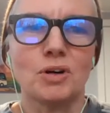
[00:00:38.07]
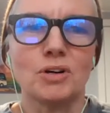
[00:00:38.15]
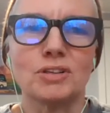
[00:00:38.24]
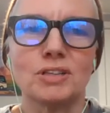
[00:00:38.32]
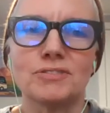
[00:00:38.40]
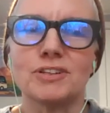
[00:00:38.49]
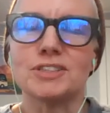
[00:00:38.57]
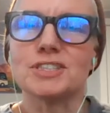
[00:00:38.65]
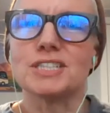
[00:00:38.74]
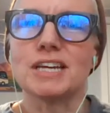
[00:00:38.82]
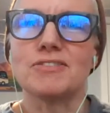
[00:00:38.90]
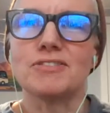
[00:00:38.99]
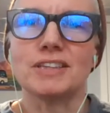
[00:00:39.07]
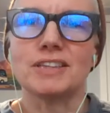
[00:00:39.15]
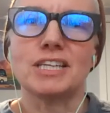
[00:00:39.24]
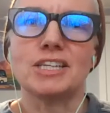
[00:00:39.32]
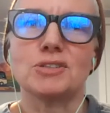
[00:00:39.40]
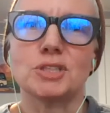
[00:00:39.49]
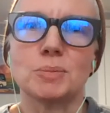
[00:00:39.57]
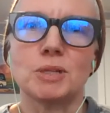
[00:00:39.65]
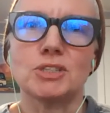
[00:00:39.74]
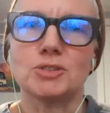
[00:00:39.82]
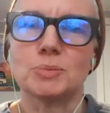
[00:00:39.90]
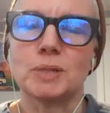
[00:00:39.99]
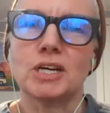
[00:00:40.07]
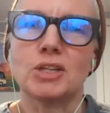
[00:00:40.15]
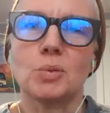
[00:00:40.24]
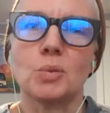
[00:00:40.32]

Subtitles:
Well, Clifford, Stefan, thank you so much for being on